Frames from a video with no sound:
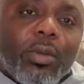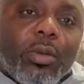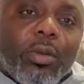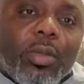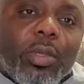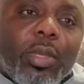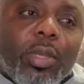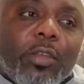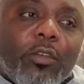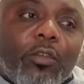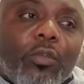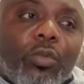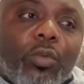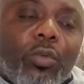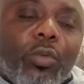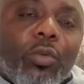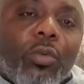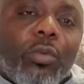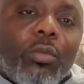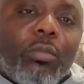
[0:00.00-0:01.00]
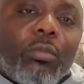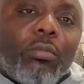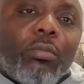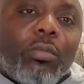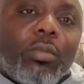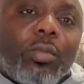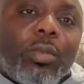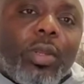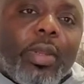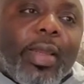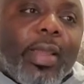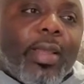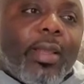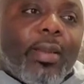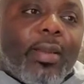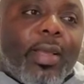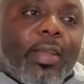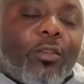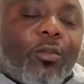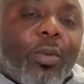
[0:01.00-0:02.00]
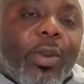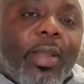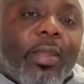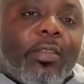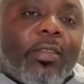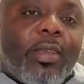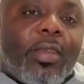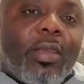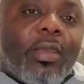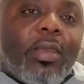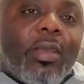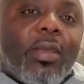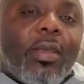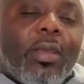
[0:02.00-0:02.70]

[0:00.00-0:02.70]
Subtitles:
Yeah, so like that's what I say.